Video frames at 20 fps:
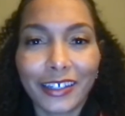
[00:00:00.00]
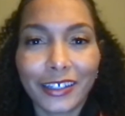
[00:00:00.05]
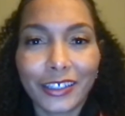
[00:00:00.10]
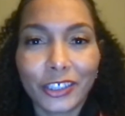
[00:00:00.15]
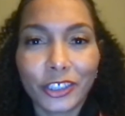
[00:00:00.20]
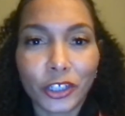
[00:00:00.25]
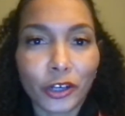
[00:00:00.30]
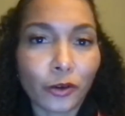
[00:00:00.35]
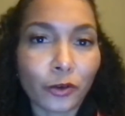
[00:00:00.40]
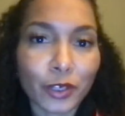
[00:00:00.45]

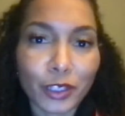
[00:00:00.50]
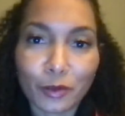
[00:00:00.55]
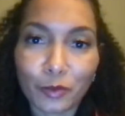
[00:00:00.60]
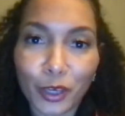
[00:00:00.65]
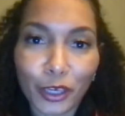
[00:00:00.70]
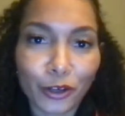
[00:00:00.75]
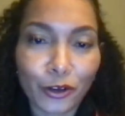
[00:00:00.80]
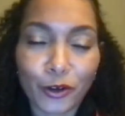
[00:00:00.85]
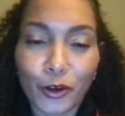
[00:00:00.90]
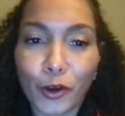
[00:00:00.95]
She always
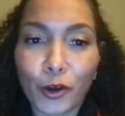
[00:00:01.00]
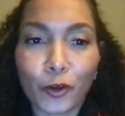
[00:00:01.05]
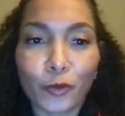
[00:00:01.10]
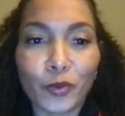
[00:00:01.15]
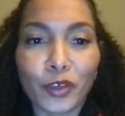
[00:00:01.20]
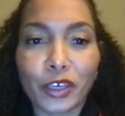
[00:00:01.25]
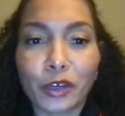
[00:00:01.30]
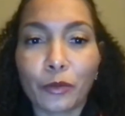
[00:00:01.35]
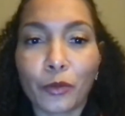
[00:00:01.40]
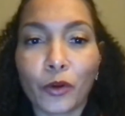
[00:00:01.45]
made her
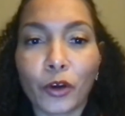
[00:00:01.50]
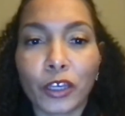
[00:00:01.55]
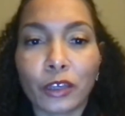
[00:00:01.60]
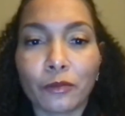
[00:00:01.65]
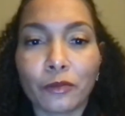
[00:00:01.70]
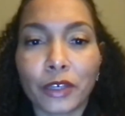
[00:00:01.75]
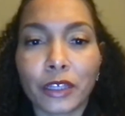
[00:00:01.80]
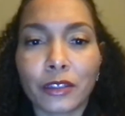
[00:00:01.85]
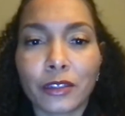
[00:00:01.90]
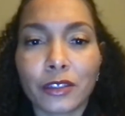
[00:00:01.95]
OB
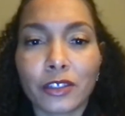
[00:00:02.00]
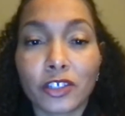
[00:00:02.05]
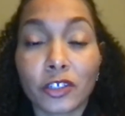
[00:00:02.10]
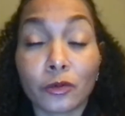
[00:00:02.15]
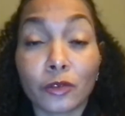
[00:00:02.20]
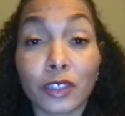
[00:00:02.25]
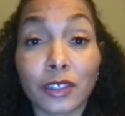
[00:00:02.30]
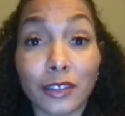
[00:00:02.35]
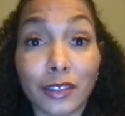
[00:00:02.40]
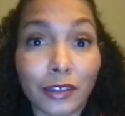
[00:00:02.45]
appointments. She
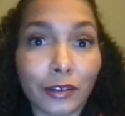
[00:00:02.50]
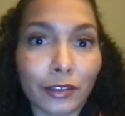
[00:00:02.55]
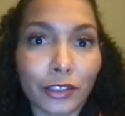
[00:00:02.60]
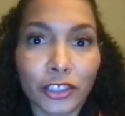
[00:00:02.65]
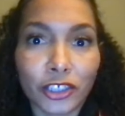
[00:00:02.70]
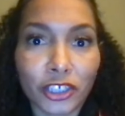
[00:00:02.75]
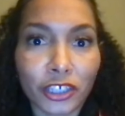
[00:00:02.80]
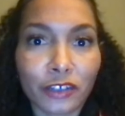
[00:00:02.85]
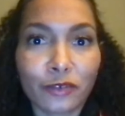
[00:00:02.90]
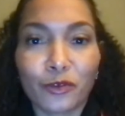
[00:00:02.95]
was
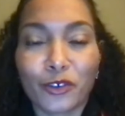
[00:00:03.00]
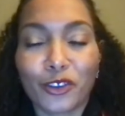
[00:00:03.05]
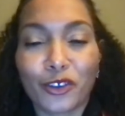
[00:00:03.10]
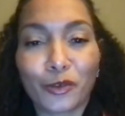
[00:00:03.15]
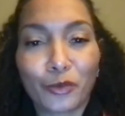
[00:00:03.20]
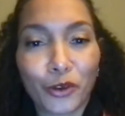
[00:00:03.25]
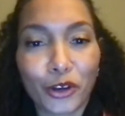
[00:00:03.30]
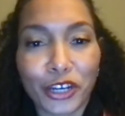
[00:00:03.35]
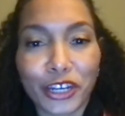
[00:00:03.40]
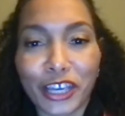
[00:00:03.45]
diligent with her
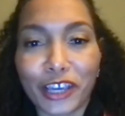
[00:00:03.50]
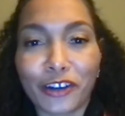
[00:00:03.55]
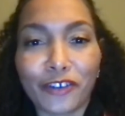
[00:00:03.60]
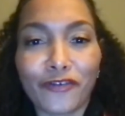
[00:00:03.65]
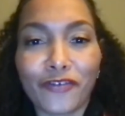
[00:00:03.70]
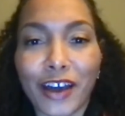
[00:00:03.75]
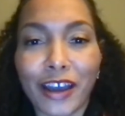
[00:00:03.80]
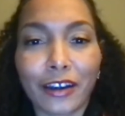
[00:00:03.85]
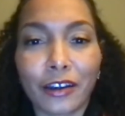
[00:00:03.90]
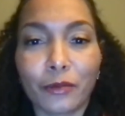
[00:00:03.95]
prenatal
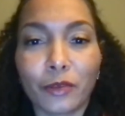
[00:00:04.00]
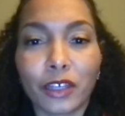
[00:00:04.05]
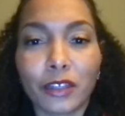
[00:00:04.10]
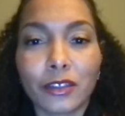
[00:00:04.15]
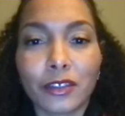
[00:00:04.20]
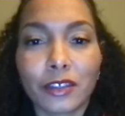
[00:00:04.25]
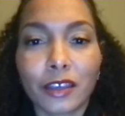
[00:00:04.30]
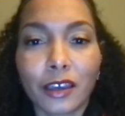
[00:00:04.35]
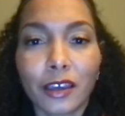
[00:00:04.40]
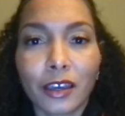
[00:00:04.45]

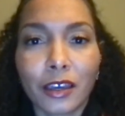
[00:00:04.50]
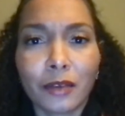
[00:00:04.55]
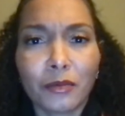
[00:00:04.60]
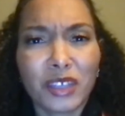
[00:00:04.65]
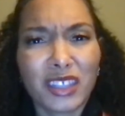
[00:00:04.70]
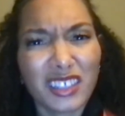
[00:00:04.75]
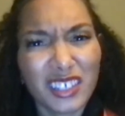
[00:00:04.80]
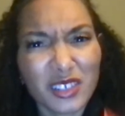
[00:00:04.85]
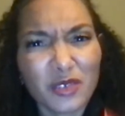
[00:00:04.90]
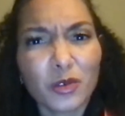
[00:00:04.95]
vitamins. I
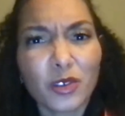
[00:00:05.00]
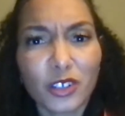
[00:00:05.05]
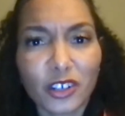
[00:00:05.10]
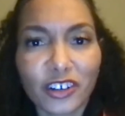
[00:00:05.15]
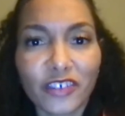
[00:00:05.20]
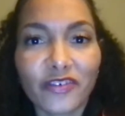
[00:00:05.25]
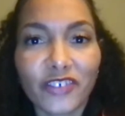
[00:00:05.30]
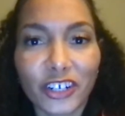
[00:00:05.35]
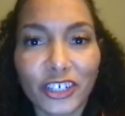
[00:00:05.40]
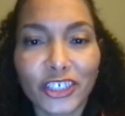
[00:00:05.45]
mean, this was
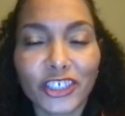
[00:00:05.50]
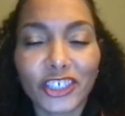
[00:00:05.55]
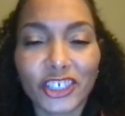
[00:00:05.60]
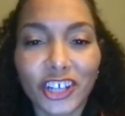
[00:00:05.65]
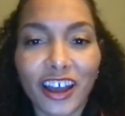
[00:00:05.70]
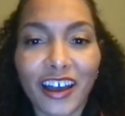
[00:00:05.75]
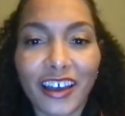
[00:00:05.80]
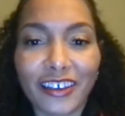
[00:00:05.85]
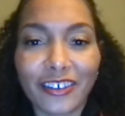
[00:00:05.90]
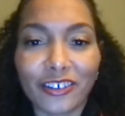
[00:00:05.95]
her first
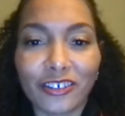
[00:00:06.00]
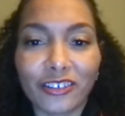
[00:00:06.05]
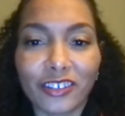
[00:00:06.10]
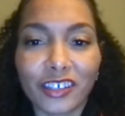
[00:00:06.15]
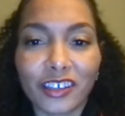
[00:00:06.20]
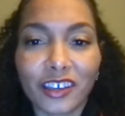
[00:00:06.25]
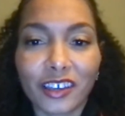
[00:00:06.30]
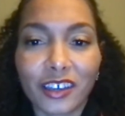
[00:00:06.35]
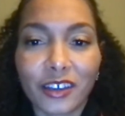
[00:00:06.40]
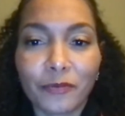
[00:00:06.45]
child.
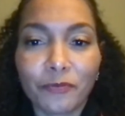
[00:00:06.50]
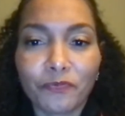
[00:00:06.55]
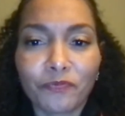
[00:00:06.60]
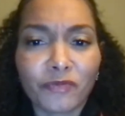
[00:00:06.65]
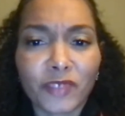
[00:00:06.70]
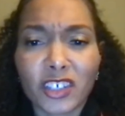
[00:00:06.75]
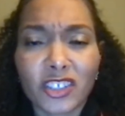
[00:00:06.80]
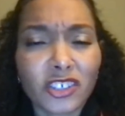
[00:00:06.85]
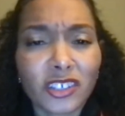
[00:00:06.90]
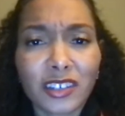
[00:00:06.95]

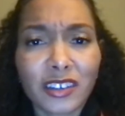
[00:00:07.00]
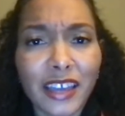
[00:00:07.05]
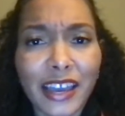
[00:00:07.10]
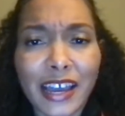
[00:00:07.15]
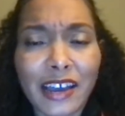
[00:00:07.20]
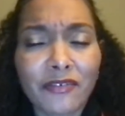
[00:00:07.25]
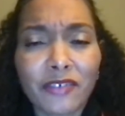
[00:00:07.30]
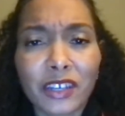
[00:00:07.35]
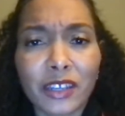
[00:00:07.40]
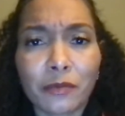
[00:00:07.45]
She didn't
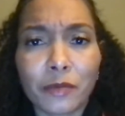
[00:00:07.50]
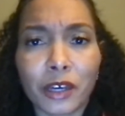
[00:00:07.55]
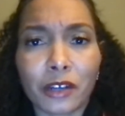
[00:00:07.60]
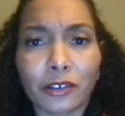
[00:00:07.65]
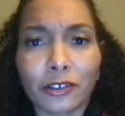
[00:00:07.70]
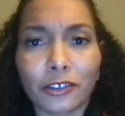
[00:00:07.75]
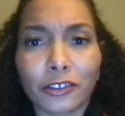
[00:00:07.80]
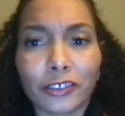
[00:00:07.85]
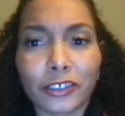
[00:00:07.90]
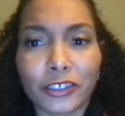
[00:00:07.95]
have any
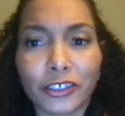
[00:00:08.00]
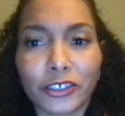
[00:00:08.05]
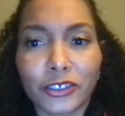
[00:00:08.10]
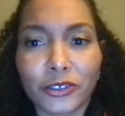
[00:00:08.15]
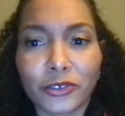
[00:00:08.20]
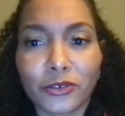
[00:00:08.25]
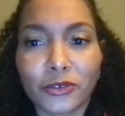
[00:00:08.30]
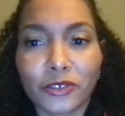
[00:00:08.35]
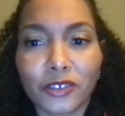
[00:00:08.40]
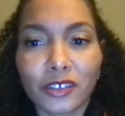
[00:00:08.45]
medical
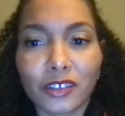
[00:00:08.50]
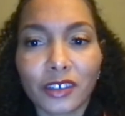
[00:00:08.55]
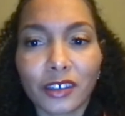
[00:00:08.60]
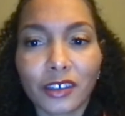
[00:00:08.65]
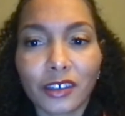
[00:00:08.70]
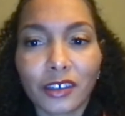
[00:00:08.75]
issues.